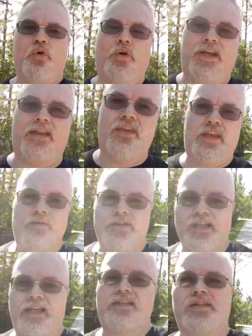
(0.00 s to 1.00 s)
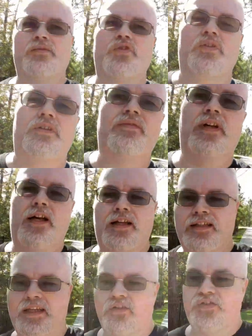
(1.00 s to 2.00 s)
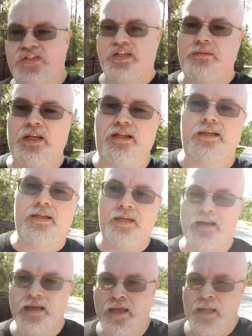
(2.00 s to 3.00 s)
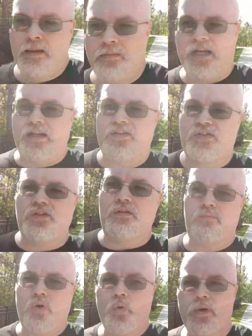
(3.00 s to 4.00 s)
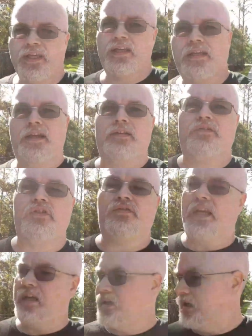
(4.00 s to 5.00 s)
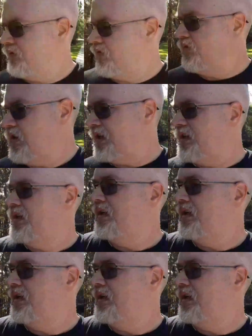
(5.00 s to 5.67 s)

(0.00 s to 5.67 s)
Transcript: point, I think it was like some sort of a, a legal stimulant, but at a certain point, after you take enough of it,